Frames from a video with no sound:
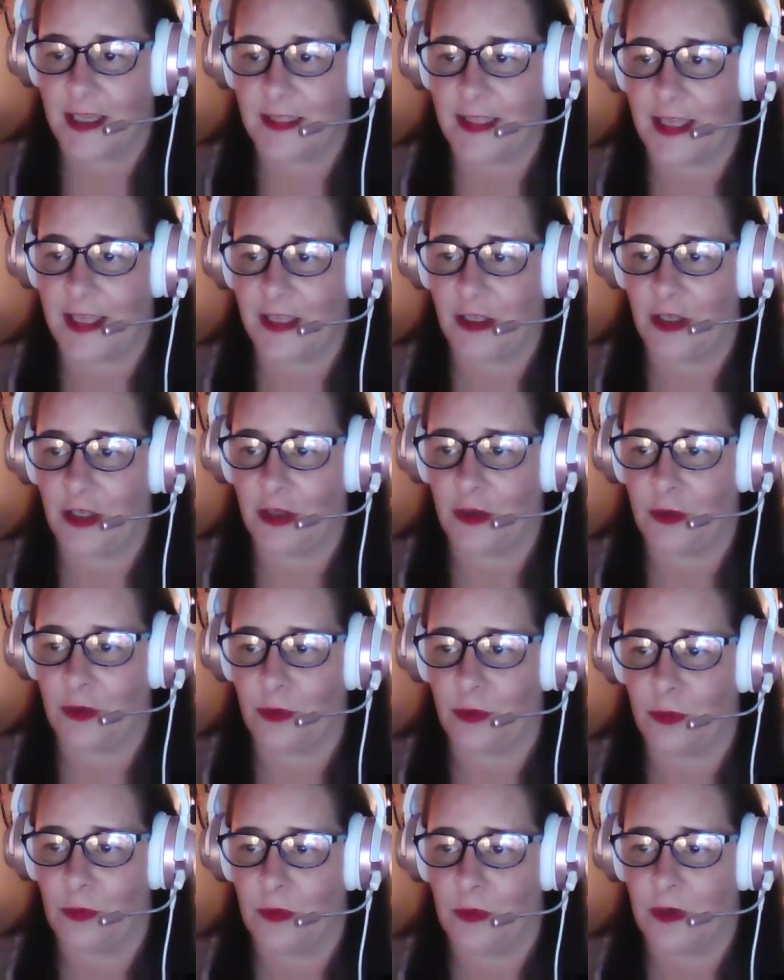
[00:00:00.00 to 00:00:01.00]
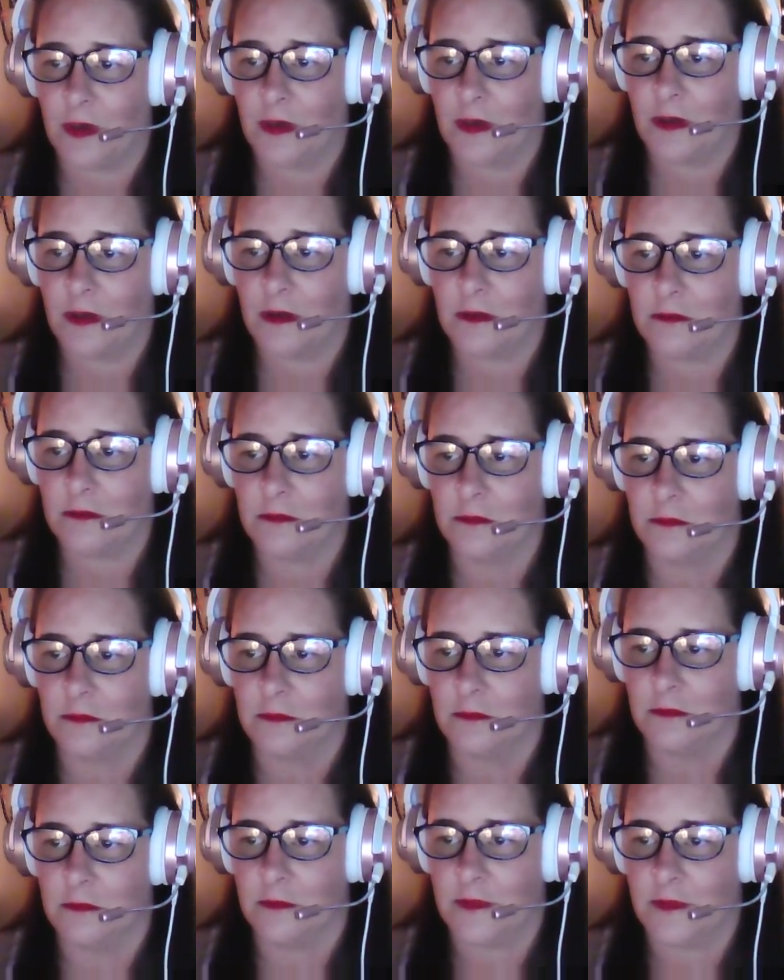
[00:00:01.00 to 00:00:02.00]
thank you.
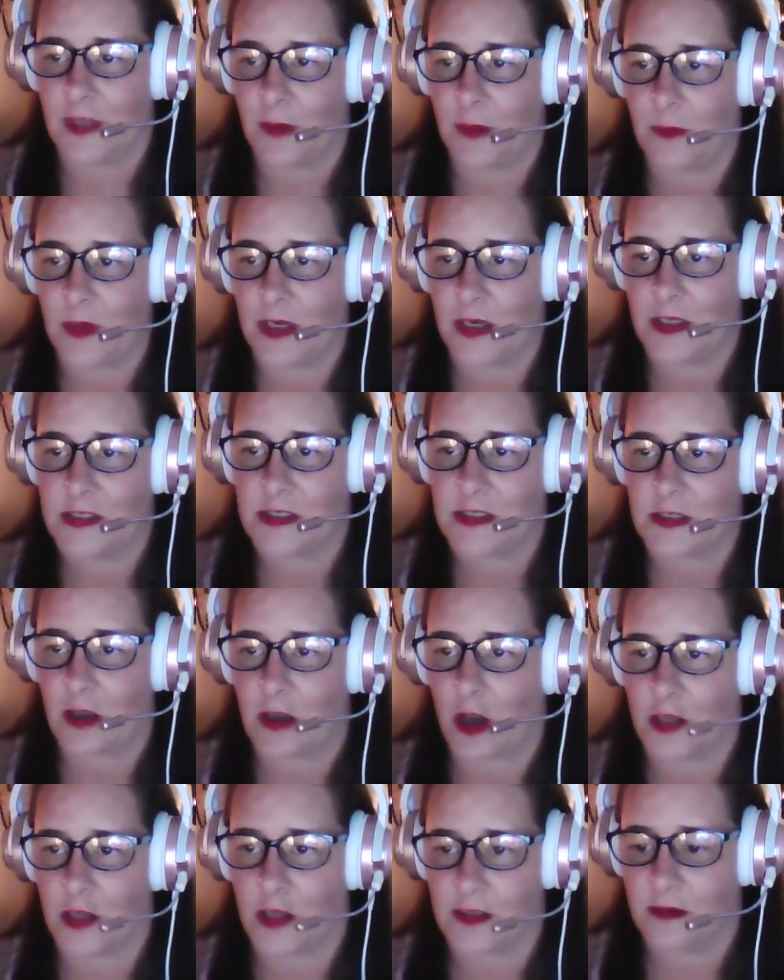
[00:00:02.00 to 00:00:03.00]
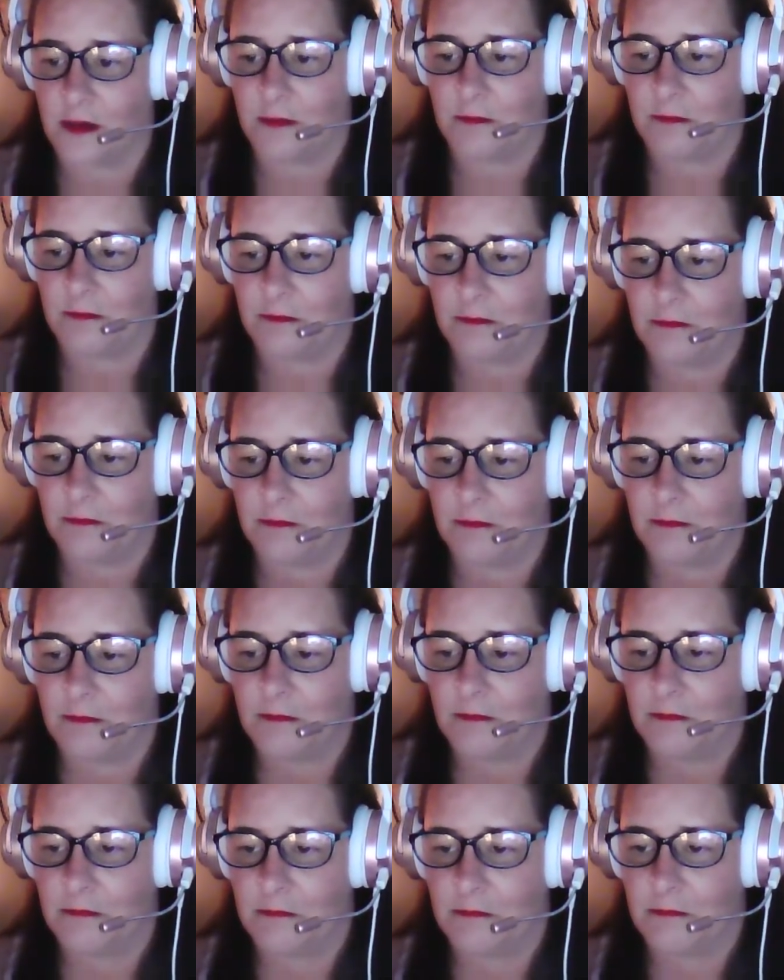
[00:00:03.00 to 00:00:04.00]
That was awesome.
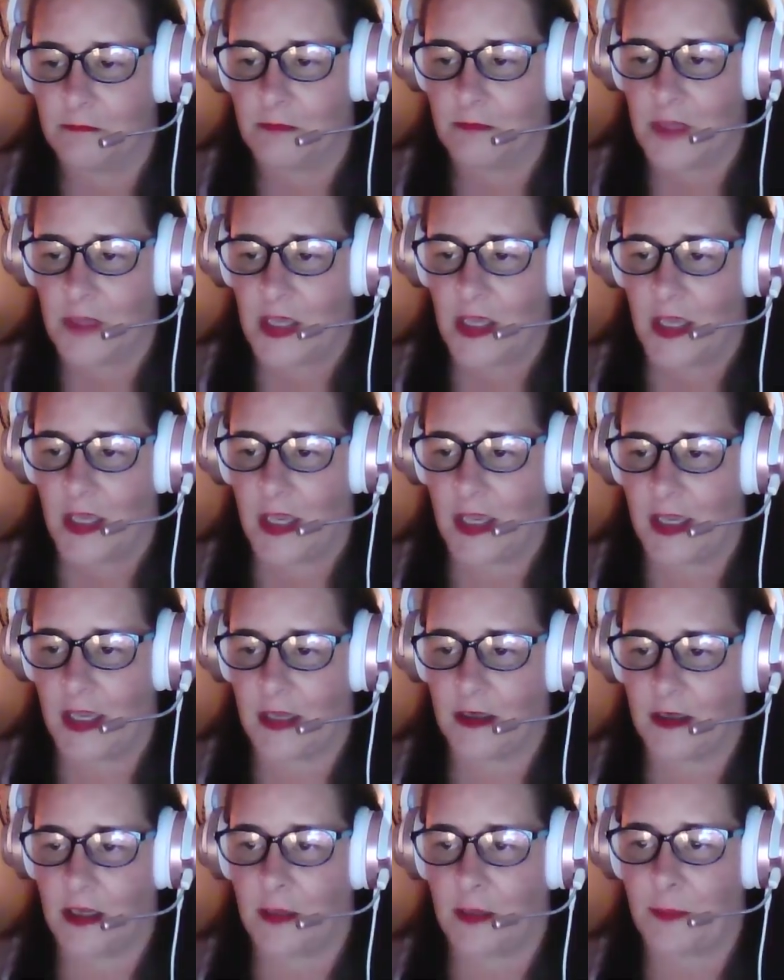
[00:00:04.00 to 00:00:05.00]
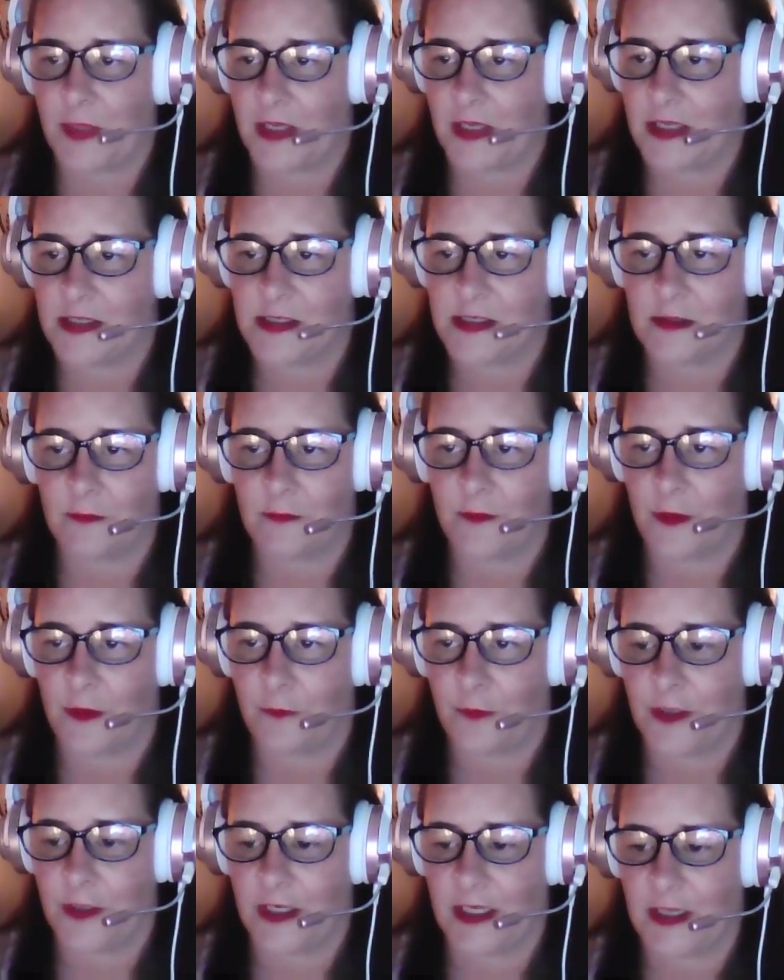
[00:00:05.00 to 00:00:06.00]
And please feel
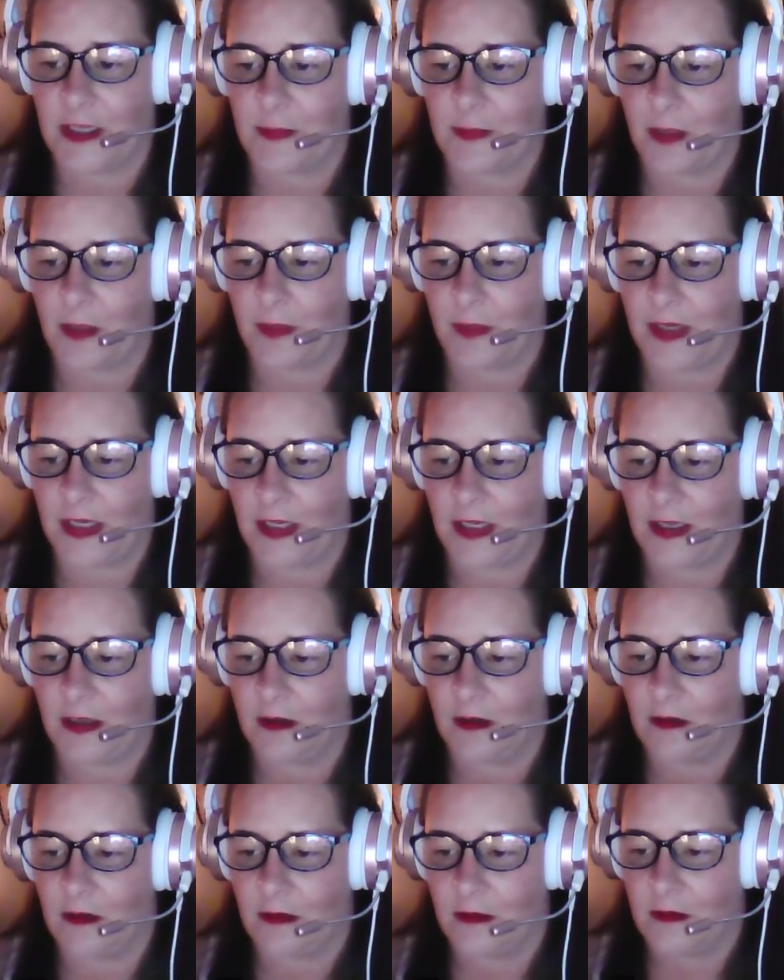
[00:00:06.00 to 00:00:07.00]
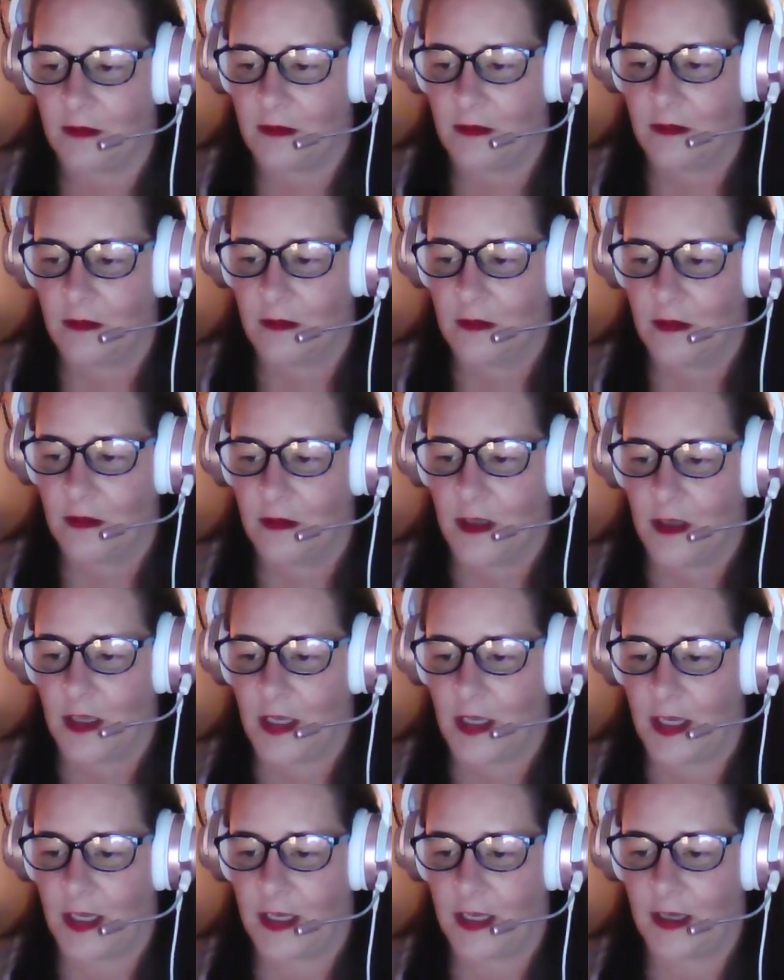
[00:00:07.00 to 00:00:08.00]
free to email me.
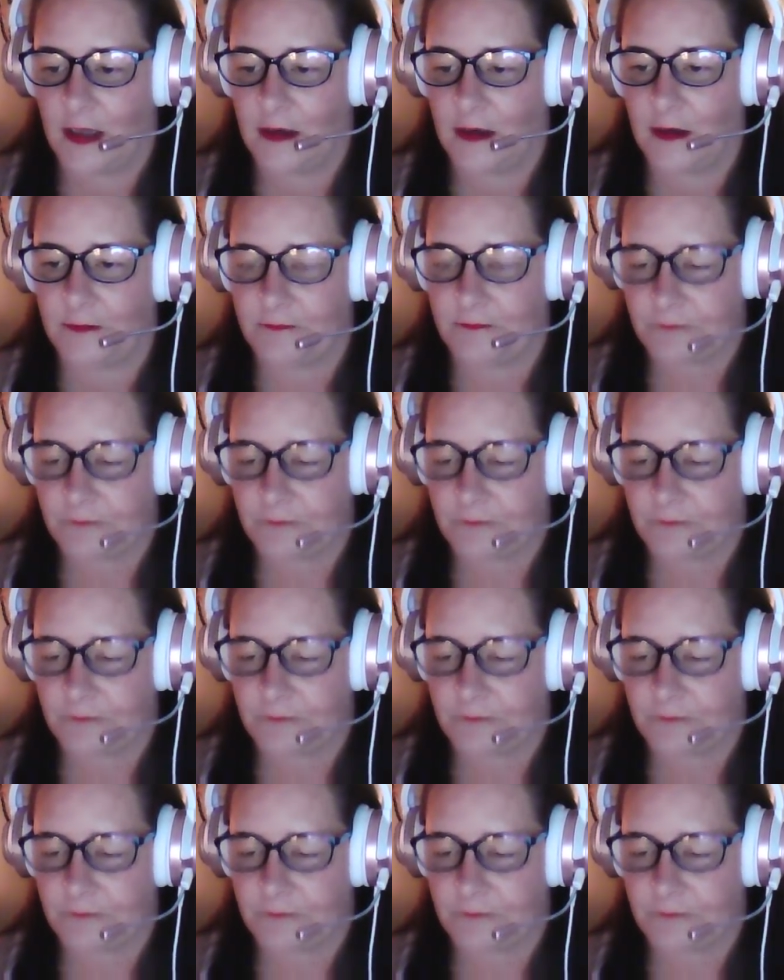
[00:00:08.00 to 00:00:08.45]
And